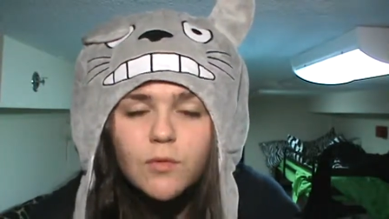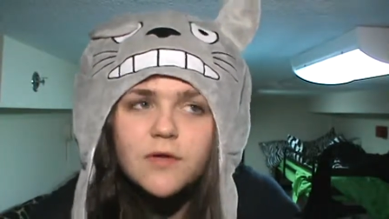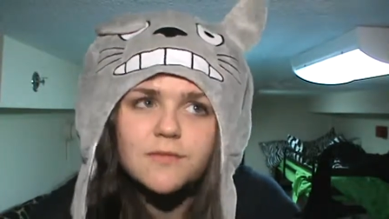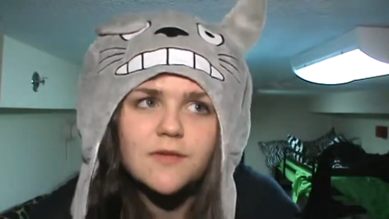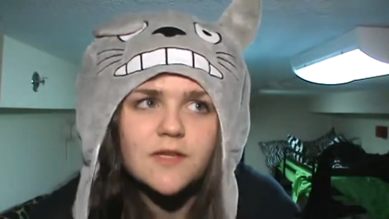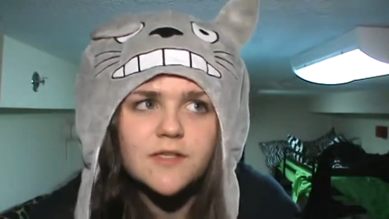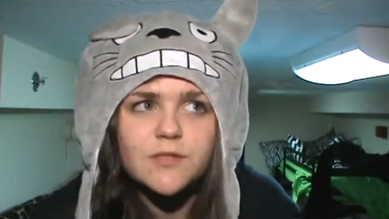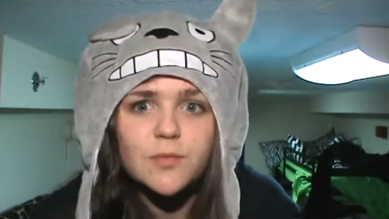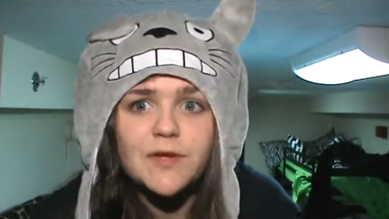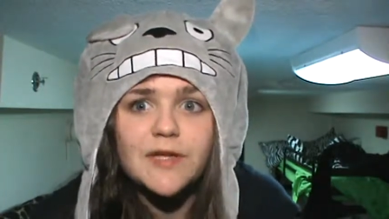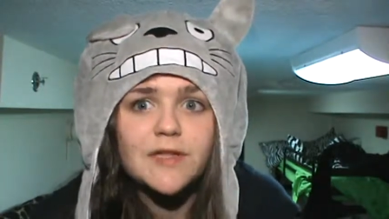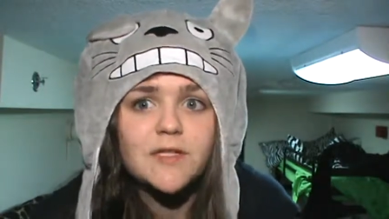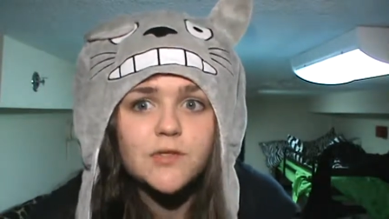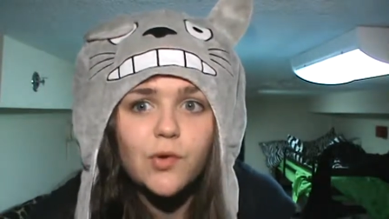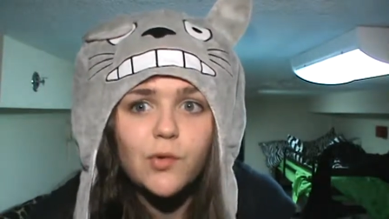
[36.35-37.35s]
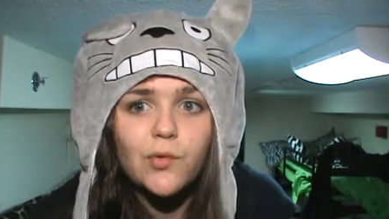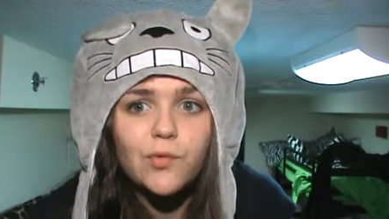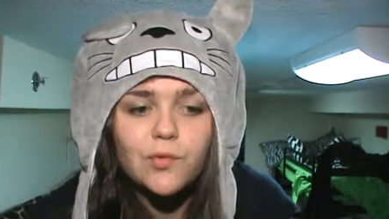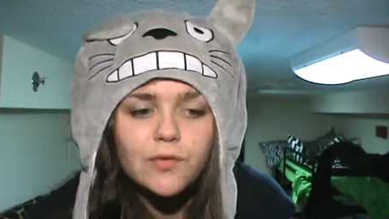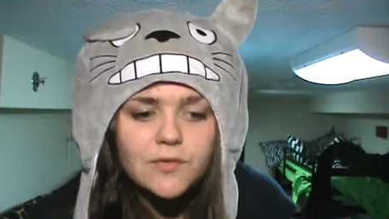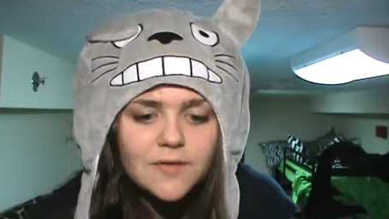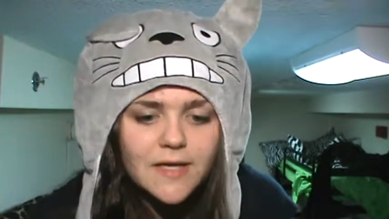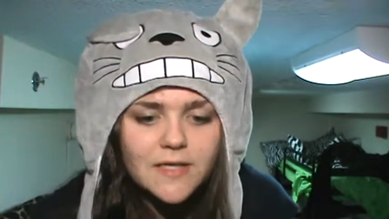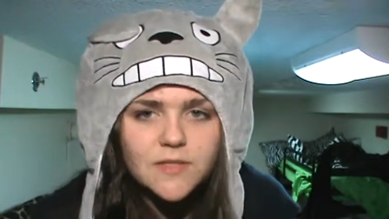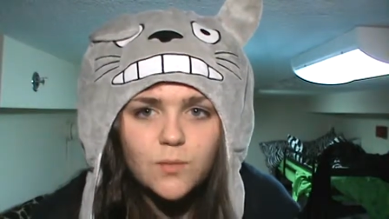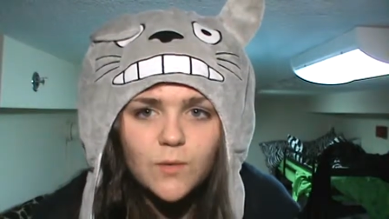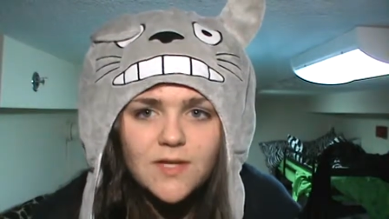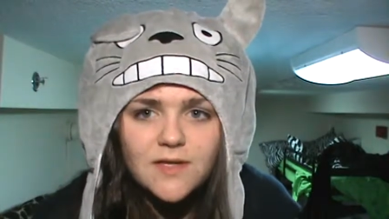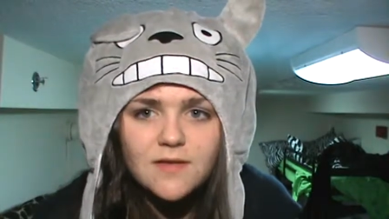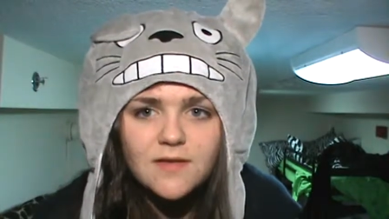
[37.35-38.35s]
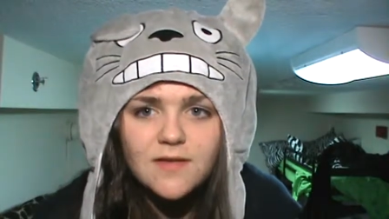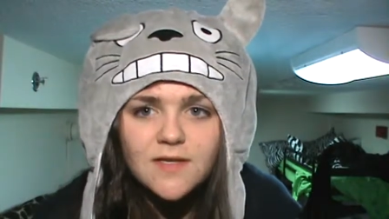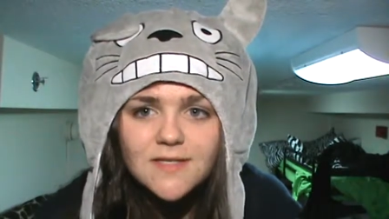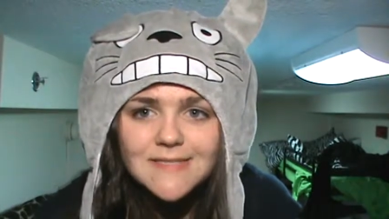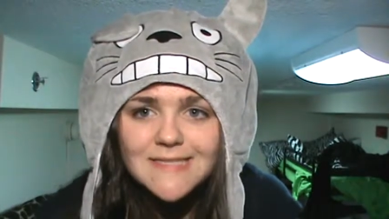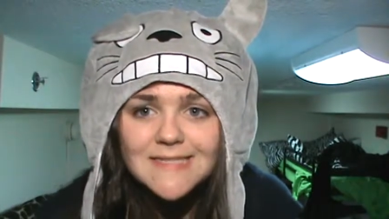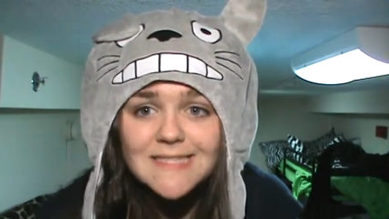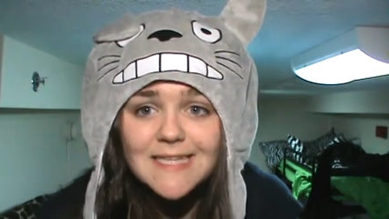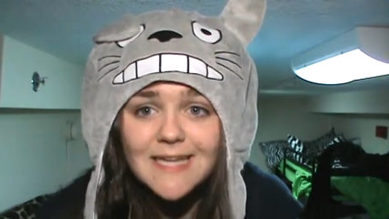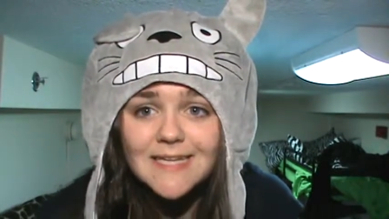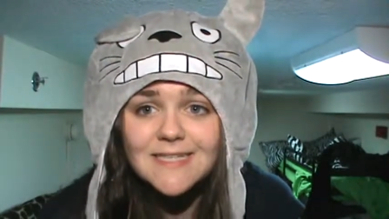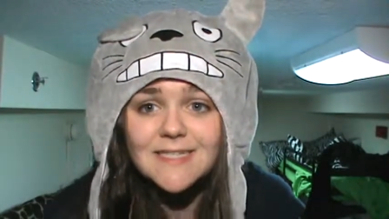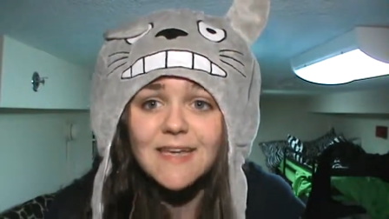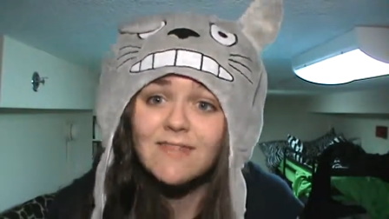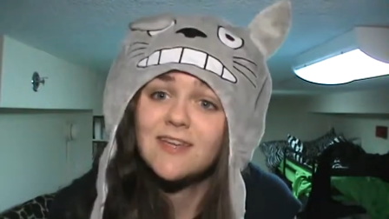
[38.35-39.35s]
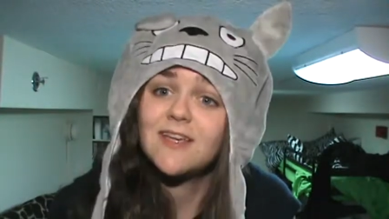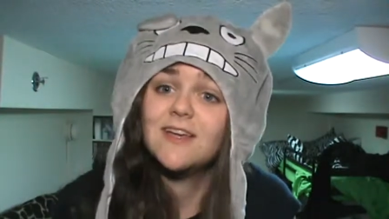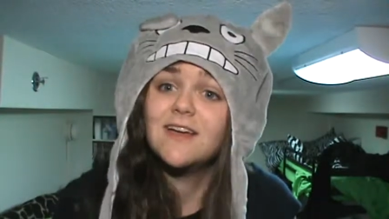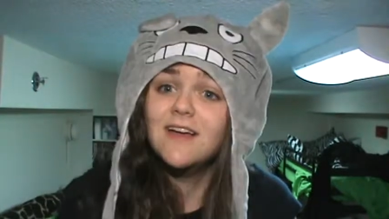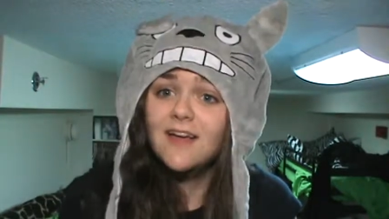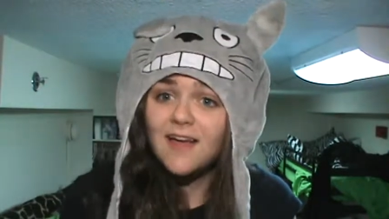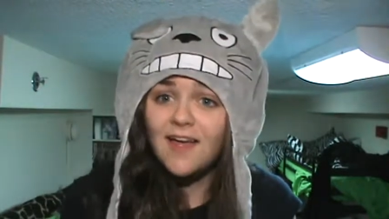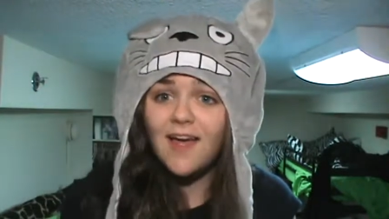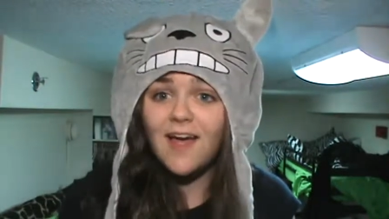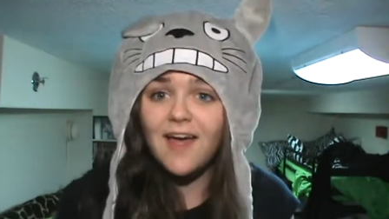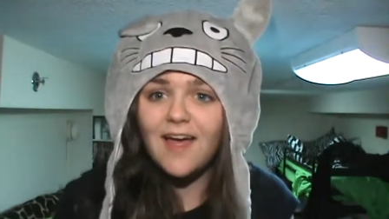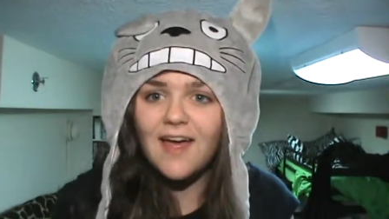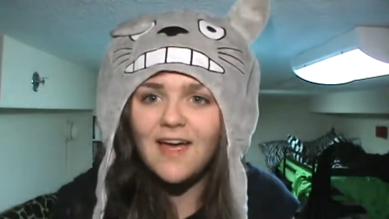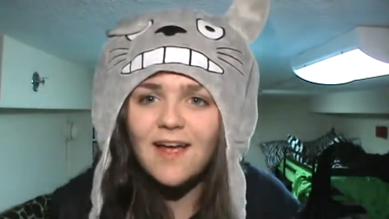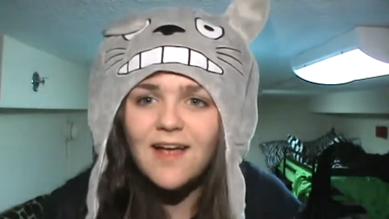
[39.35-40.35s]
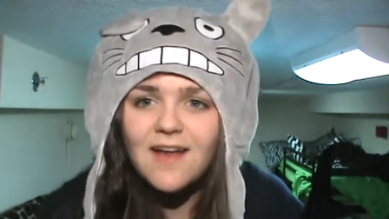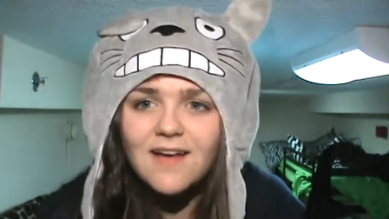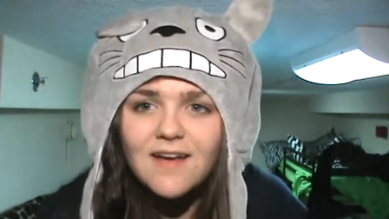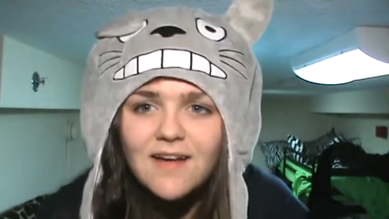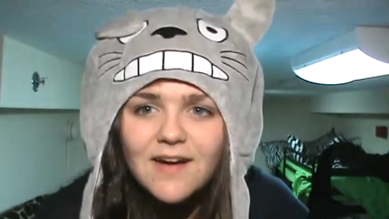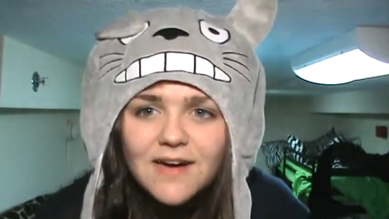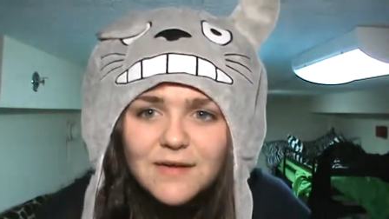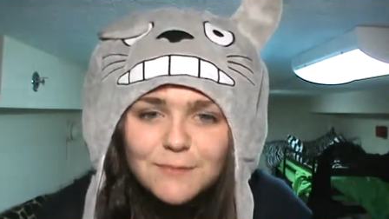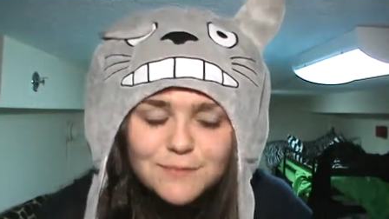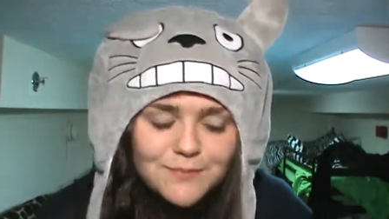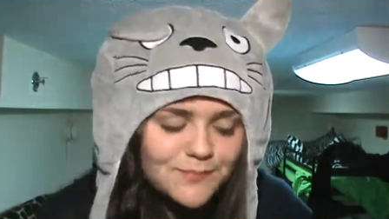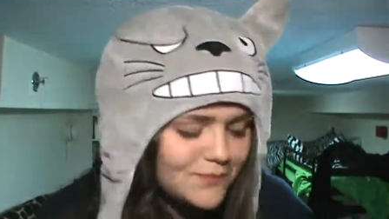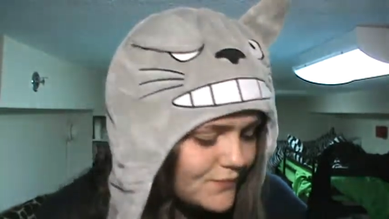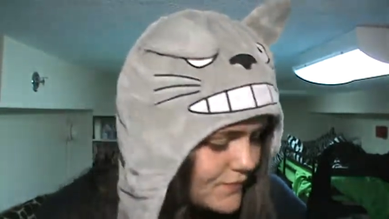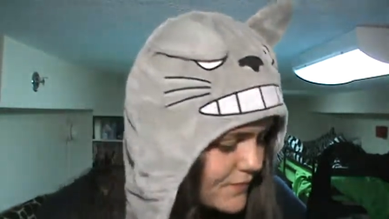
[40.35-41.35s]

Well, not this weekend, this whole next week, because it's Thanksgiving. And, um,